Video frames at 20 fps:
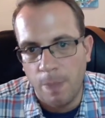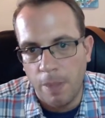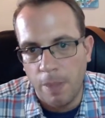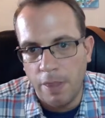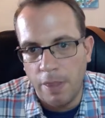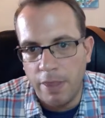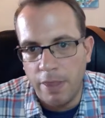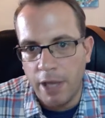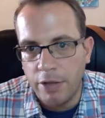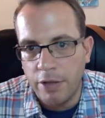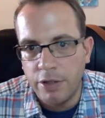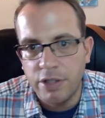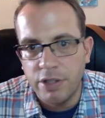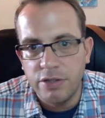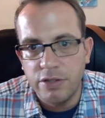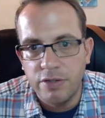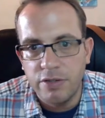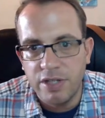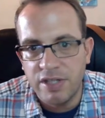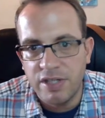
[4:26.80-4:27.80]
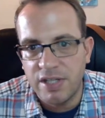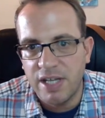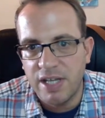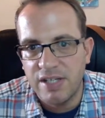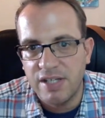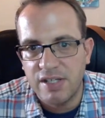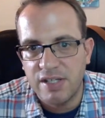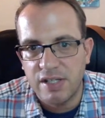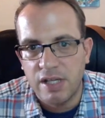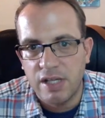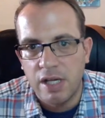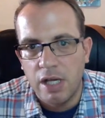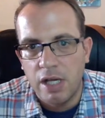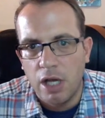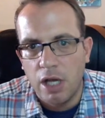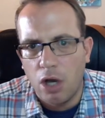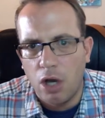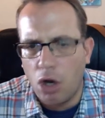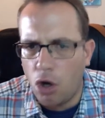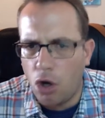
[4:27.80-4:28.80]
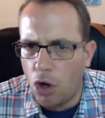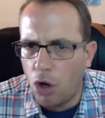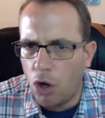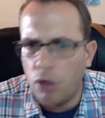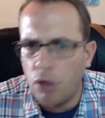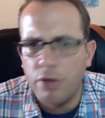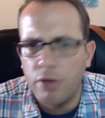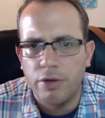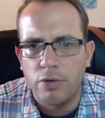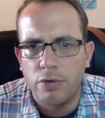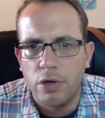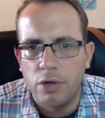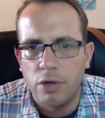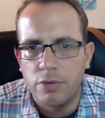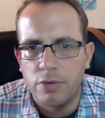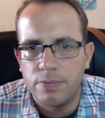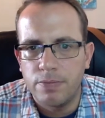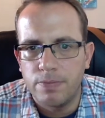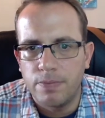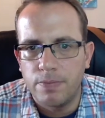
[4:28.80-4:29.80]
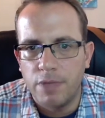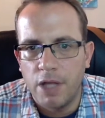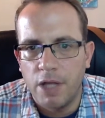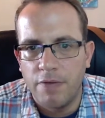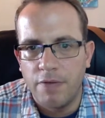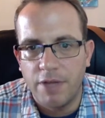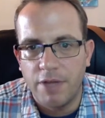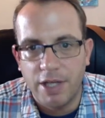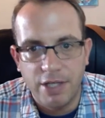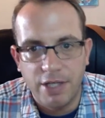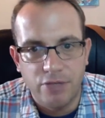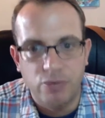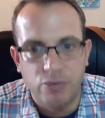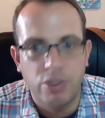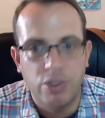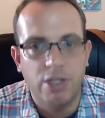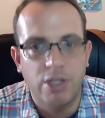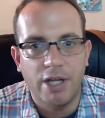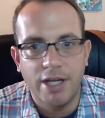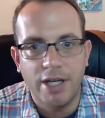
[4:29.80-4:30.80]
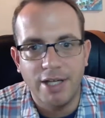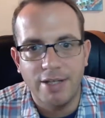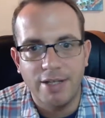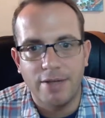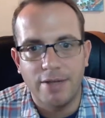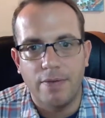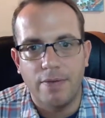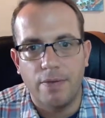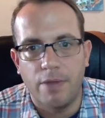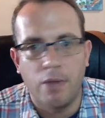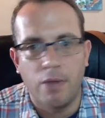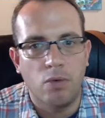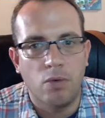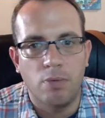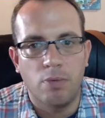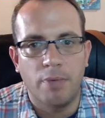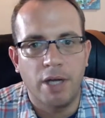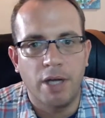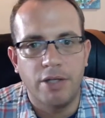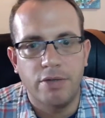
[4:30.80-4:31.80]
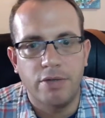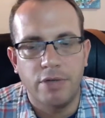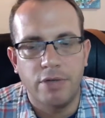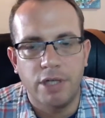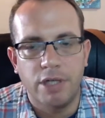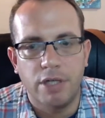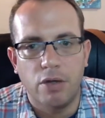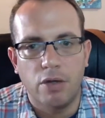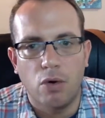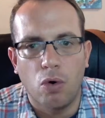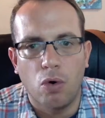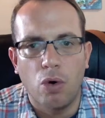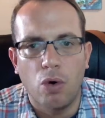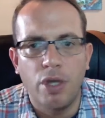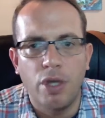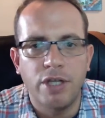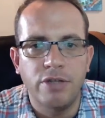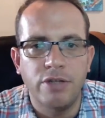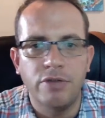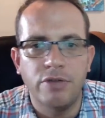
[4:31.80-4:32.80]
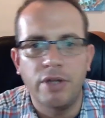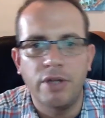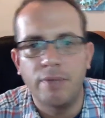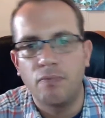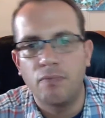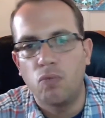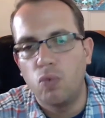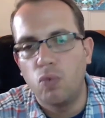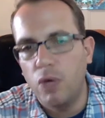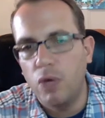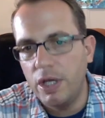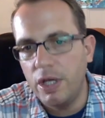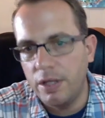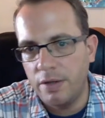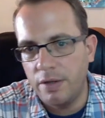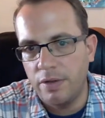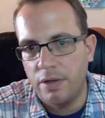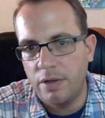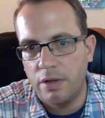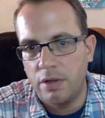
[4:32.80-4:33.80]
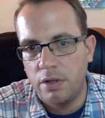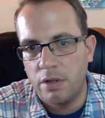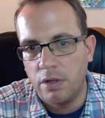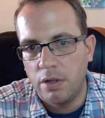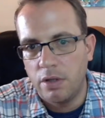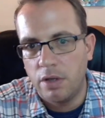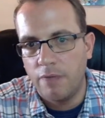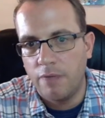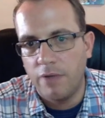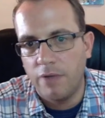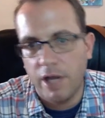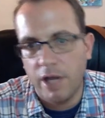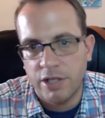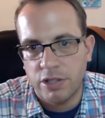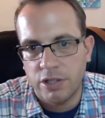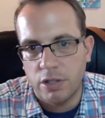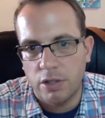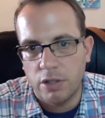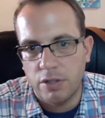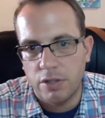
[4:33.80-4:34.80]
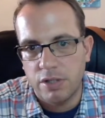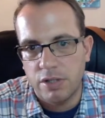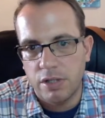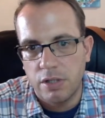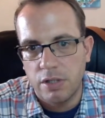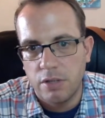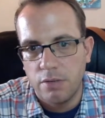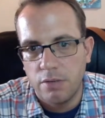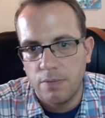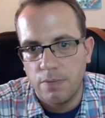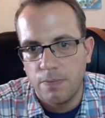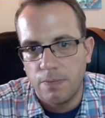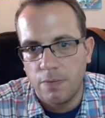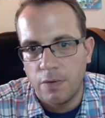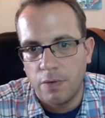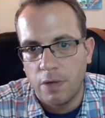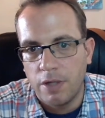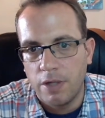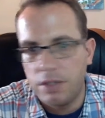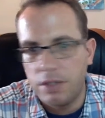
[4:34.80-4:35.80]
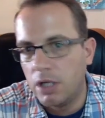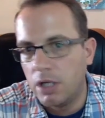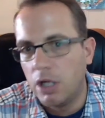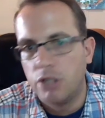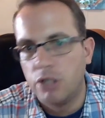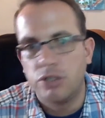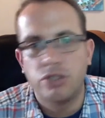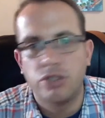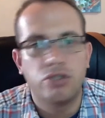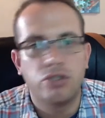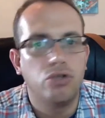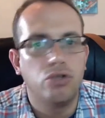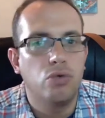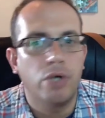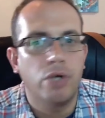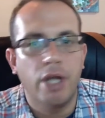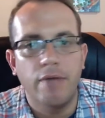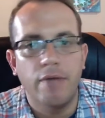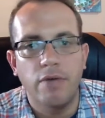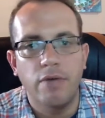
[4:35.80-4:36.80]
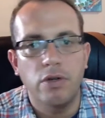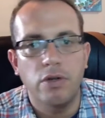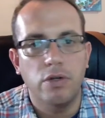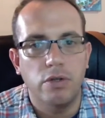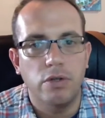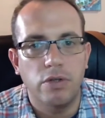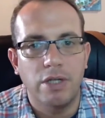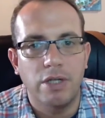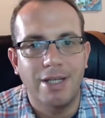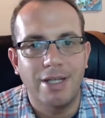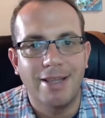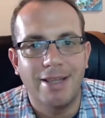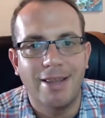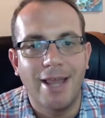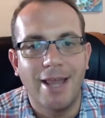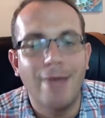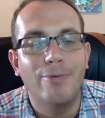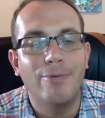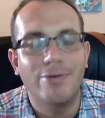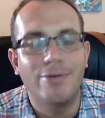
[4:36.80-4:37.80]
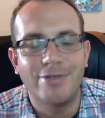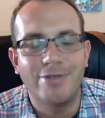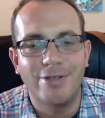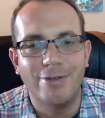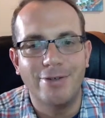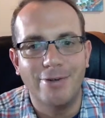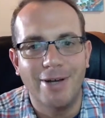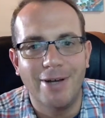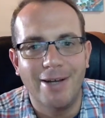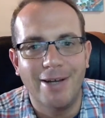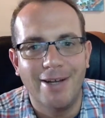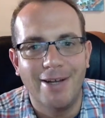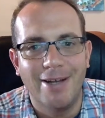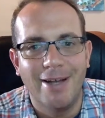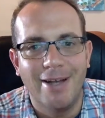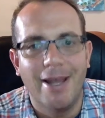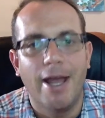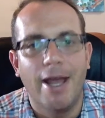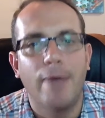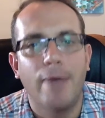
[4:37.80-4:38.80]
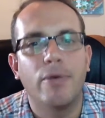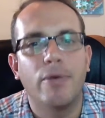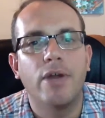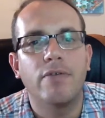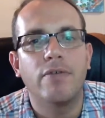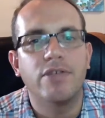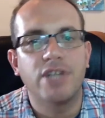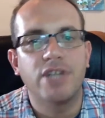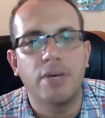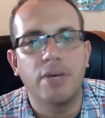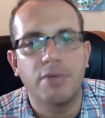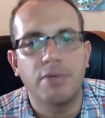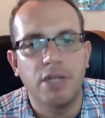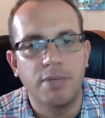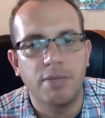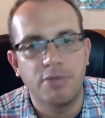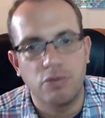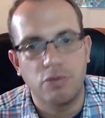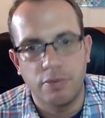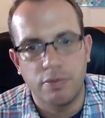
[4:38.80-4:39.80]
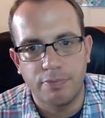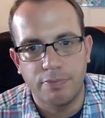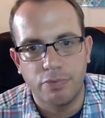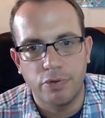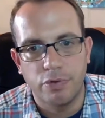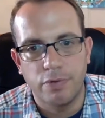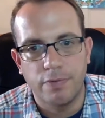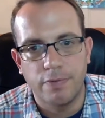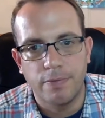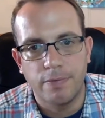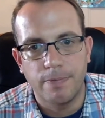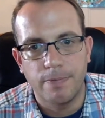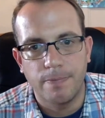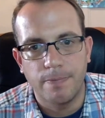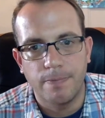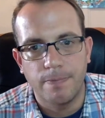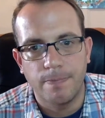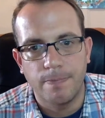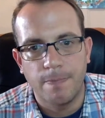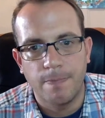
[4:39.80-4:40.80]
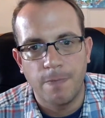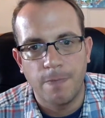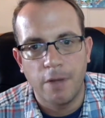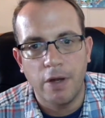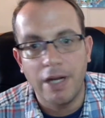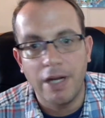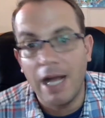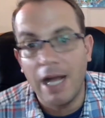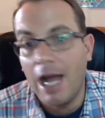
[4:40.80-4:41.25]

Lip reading: Now, you can do these tests all on their own. If the kids really like it, they won't mind doing it. Or you can do them with the flashcards. Right? Just do whatever they will do and whatever is helping them to improve. All right?